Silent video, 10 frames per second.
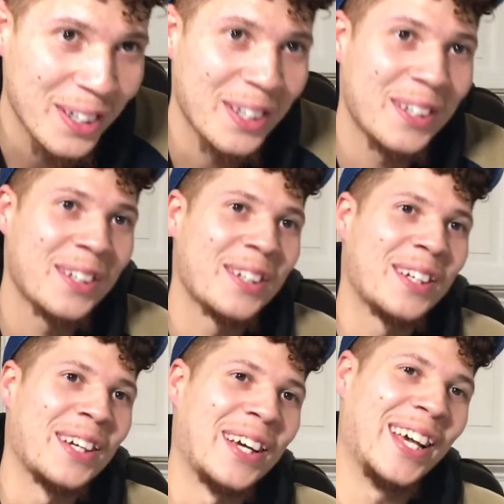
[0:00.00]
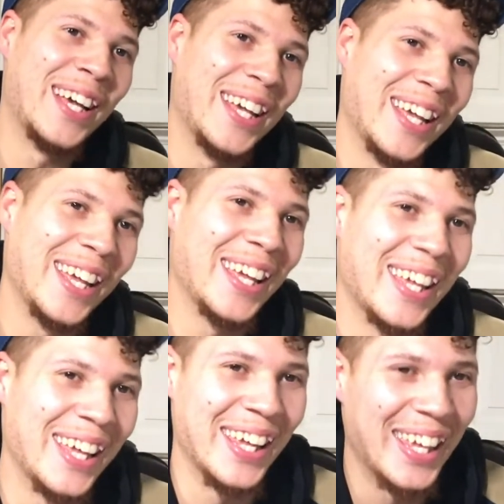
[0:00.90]
Yeah, shit. I'm here with my
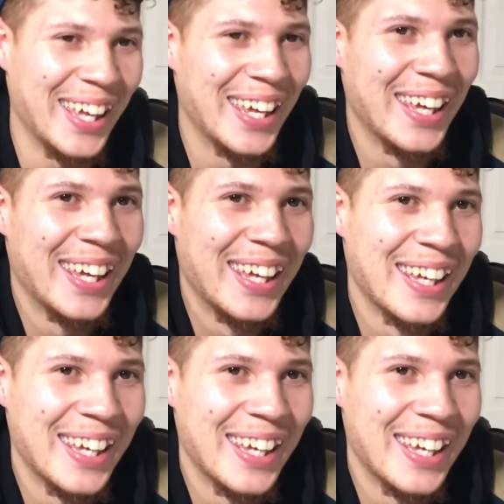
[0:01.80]
ghost.